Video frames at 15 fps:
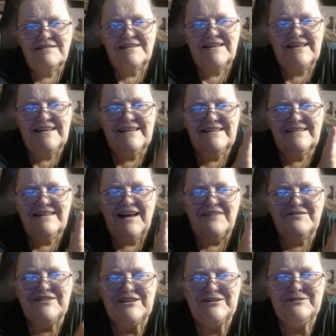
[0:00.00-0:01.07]
and
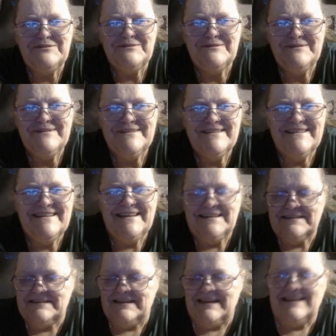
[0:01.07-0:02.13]
love you.
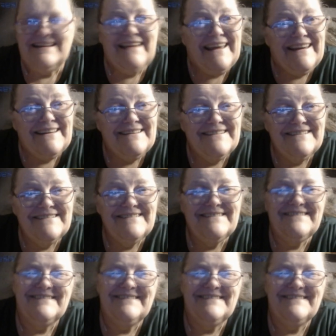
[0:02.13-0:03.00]
See you later.